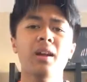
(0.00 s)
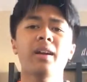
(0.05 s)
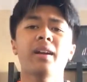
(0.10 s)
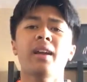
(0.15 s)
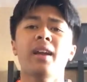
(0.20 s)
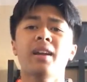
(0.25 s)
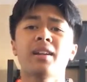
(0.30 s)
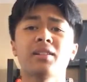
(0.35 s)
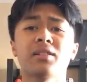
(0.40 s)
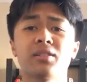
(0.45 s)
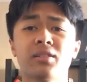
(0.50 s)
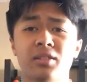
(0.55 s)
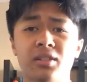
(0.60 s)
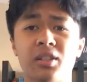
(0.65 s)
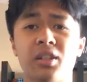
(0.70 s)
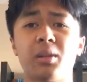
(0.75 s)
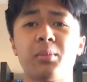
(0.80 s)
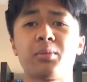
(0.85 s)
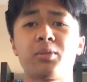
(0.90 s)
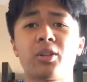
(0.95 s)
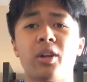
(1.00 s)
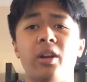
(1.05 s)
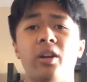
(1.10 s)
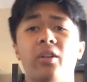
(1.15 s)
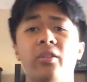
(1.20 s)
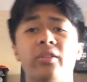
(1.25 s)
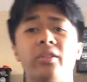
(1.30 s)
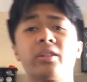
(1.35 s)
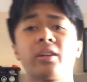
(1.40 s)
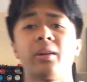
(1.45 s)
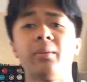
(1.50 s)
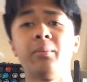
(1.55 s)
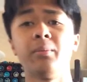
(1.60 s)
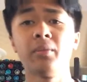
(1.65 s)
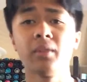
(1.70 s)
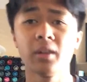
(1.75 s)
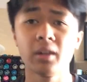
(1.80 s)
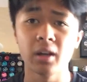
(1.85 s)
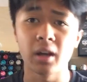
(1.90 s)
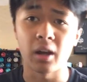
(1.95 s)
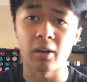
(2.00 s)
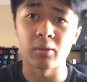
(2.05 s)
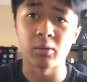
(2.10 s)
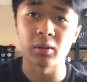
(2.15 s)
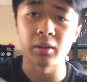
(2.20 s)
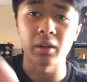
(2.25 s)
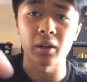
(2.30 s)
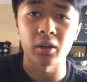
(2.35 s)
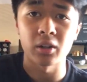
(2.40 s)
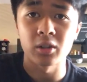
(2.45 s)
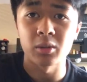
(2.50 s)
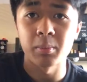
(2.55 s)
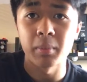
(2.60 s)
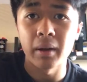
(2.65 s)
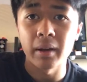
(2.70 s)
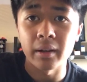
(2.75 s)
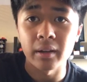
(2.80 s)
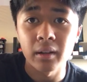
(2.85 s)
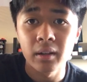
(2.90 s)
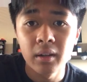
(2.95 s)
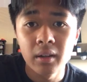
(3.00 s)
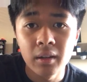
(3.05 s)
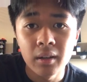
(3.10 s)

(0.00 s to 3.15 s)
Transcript: can't sit up straight all the time. I have really arched back.